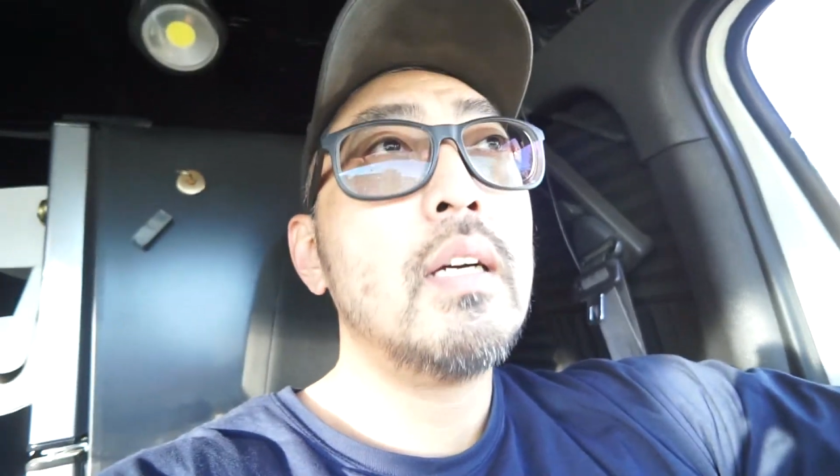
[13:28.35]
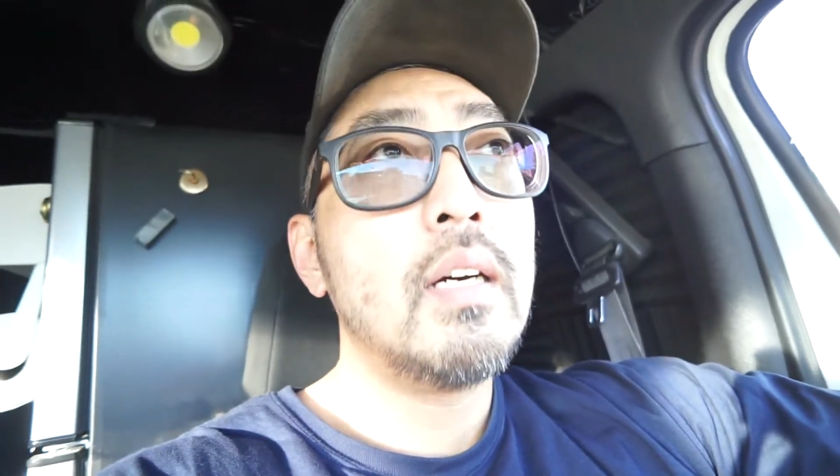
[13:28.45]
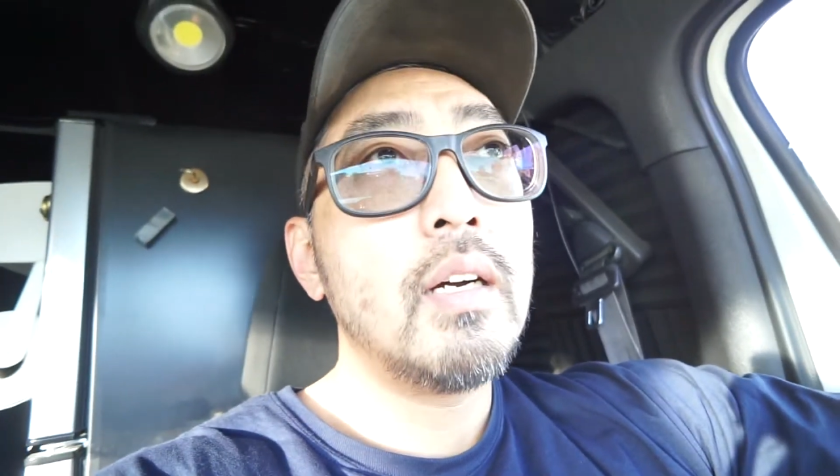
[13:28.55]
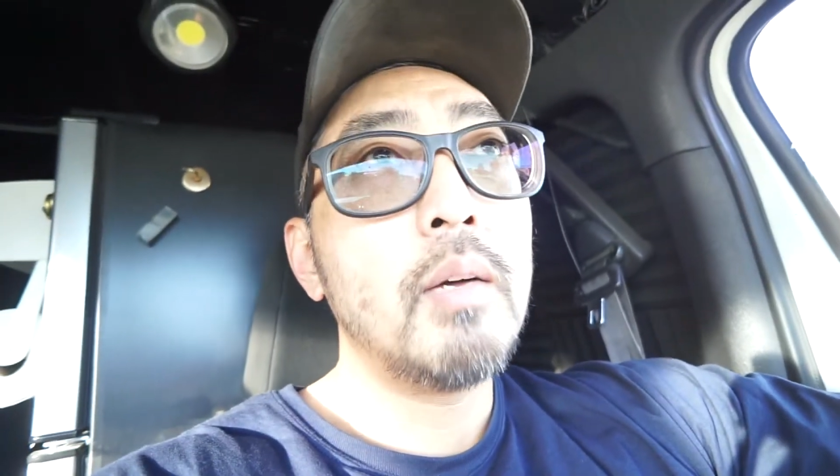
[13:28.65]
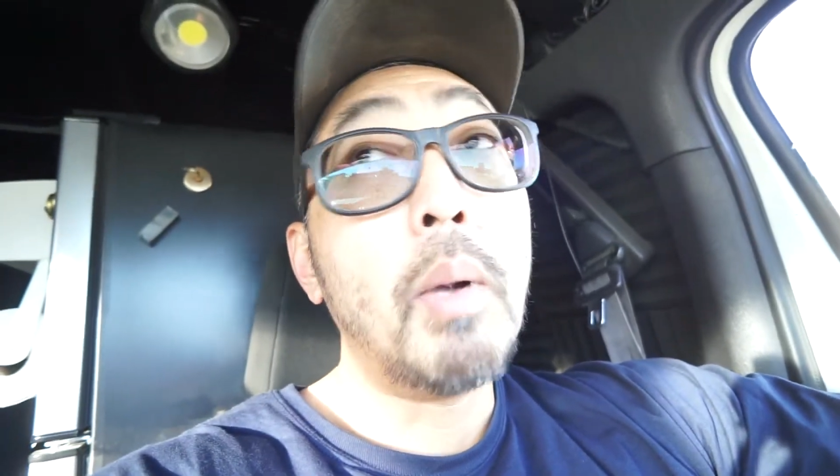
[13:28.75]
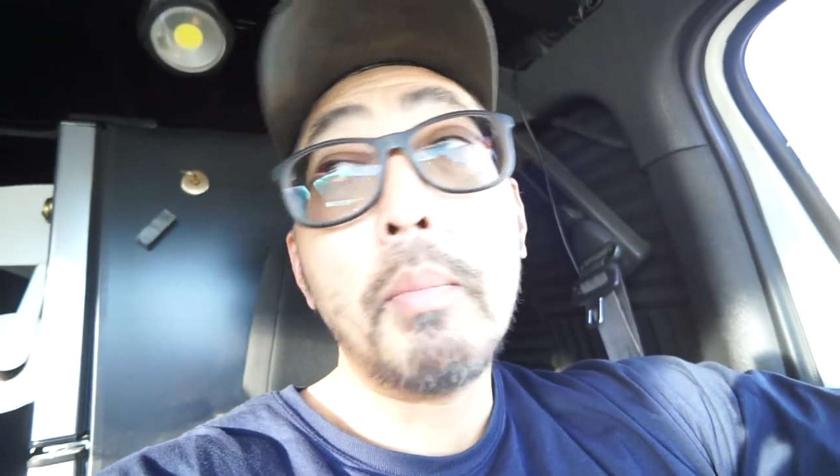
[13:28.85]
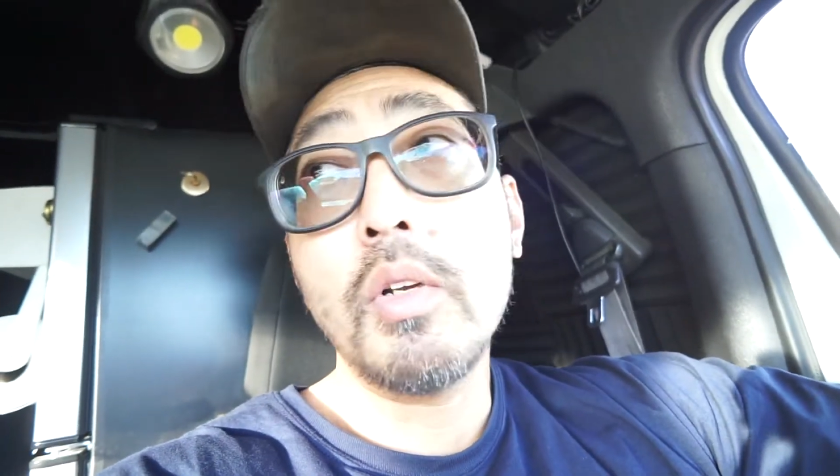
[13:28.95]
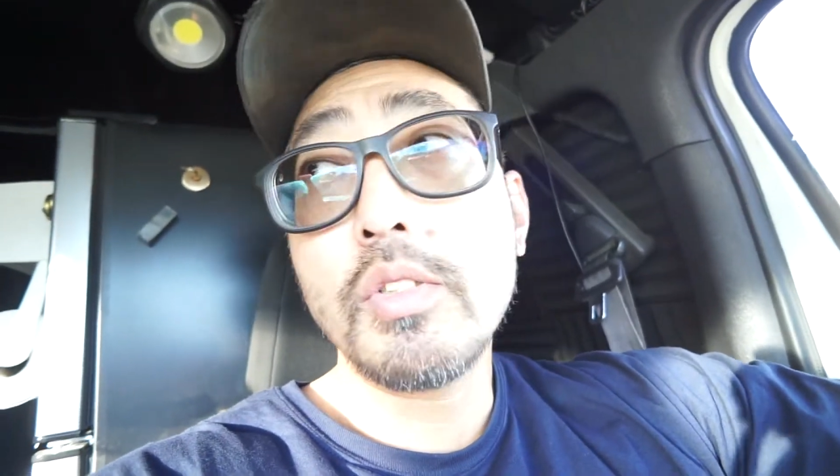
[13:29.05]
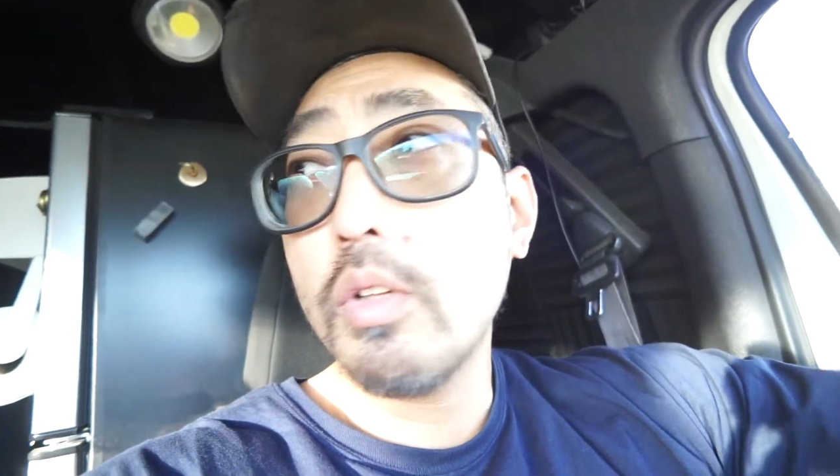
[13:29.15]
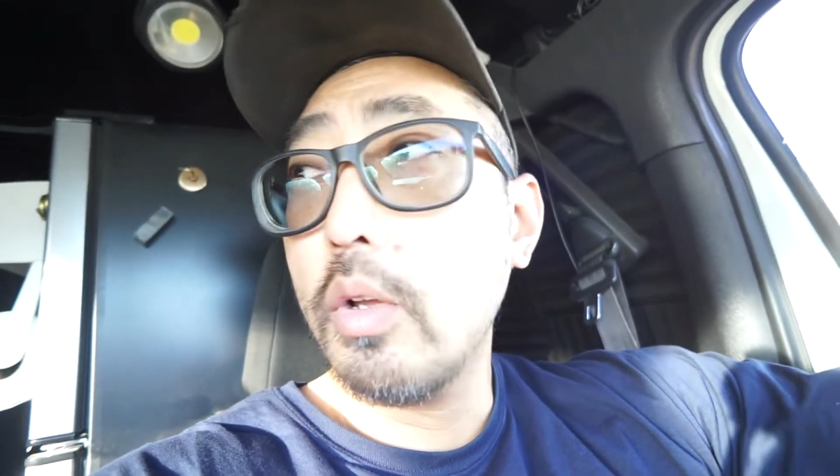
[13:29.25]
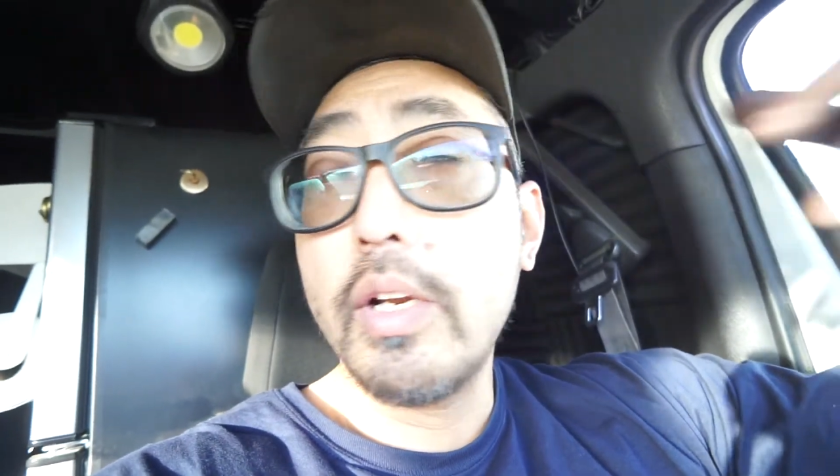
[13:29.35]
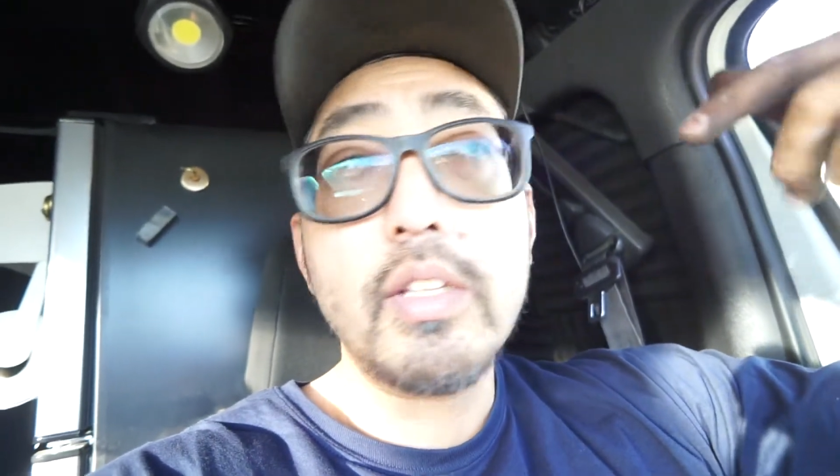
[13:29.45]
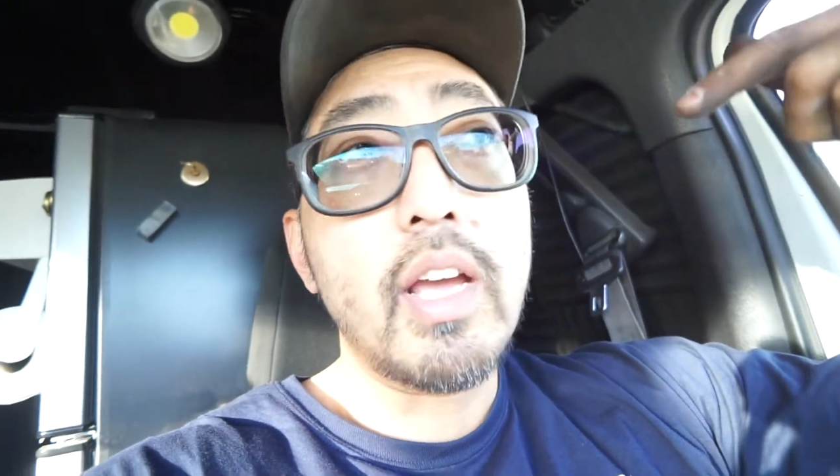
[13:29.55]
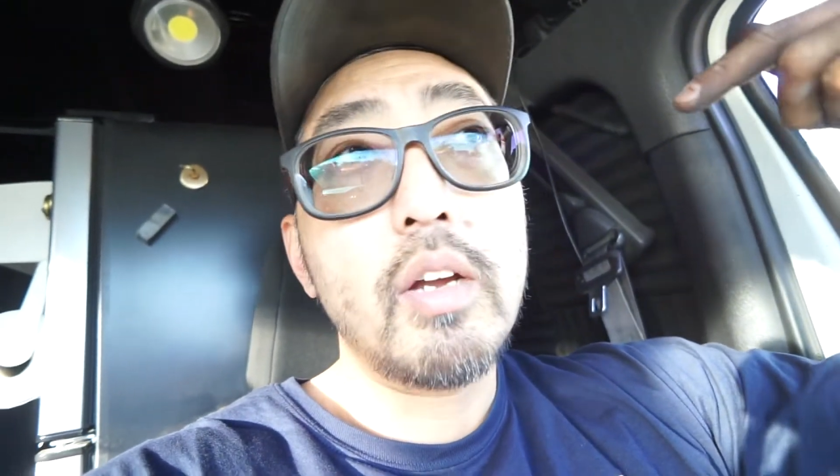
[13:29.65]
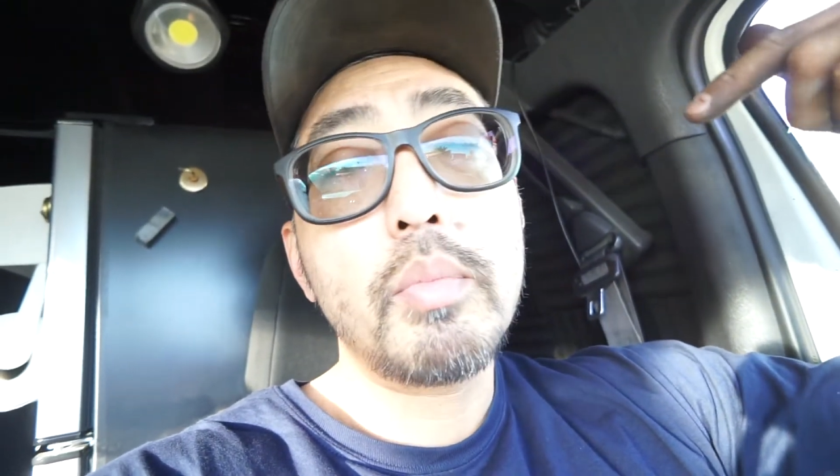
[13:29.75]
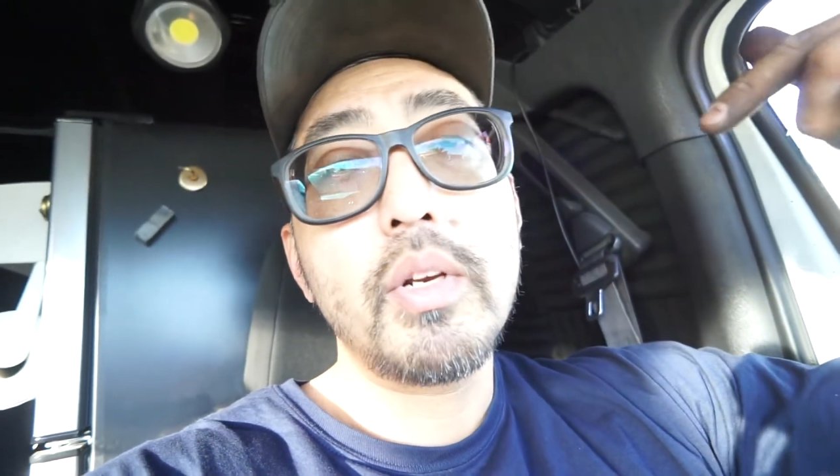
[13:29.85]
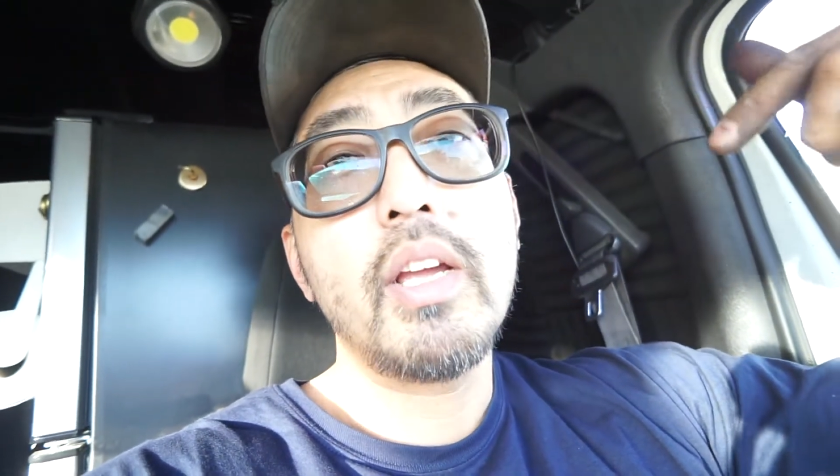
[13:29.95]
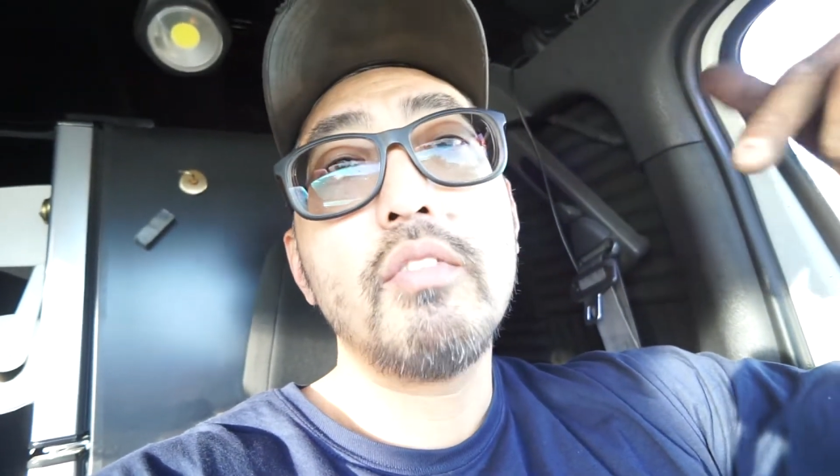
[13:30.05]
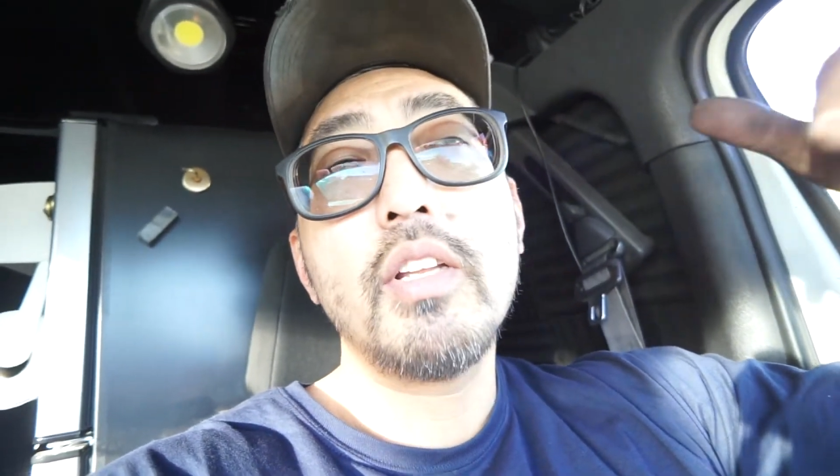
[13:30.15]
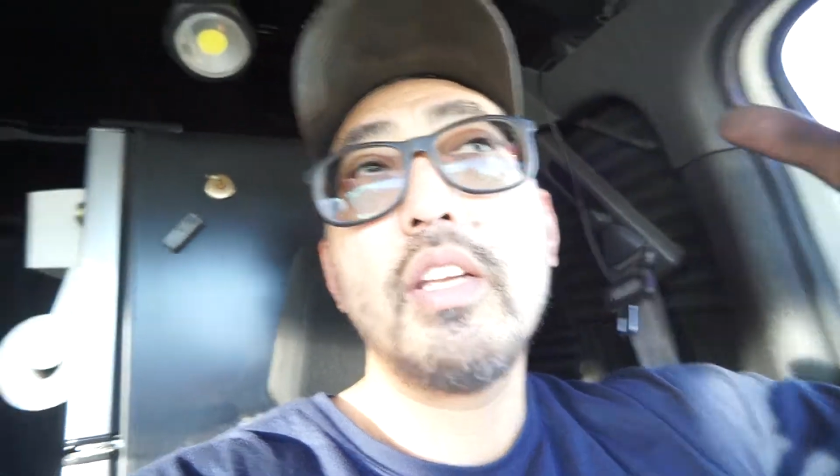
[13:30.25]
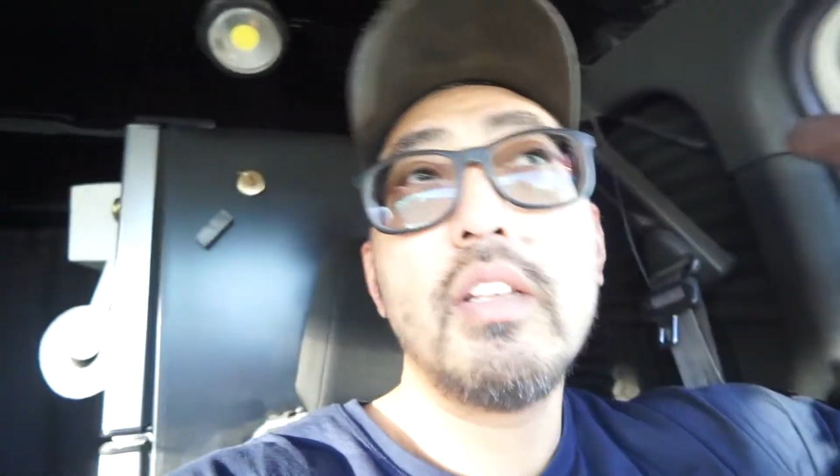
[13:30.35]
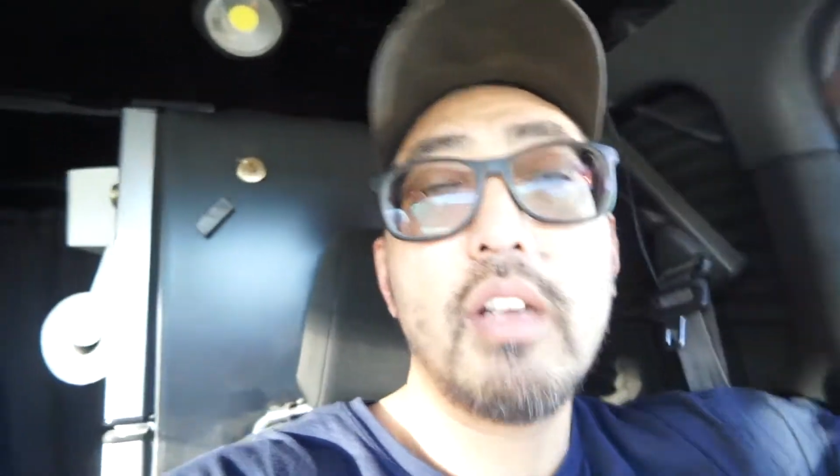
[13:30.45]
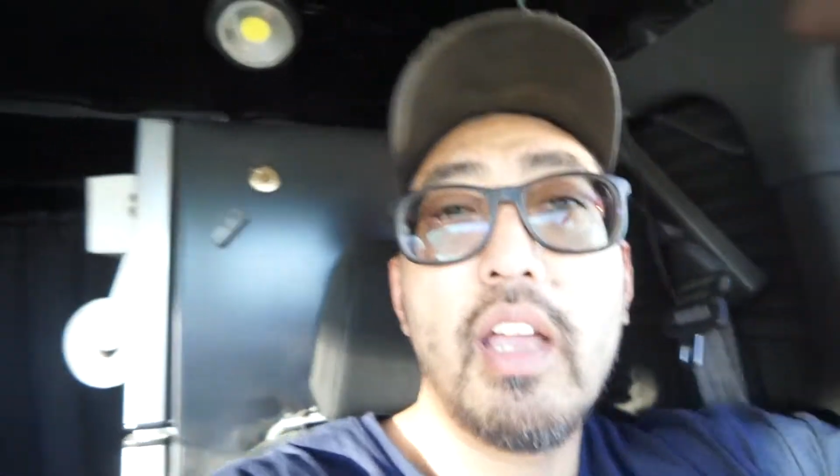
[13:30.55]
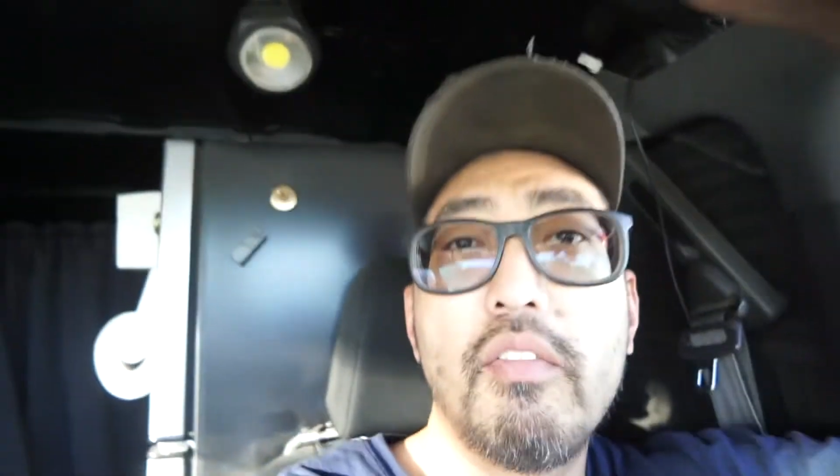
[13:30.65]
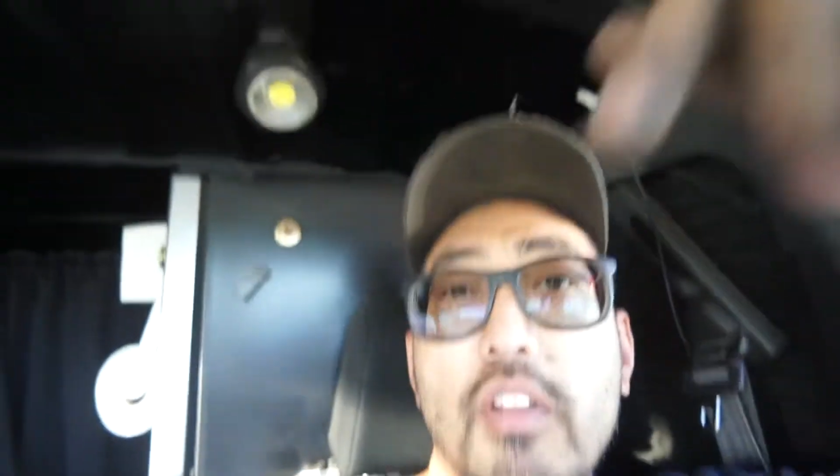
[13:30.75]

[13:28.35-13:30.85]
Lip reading: I'm also loaded down pretty heavily. I have a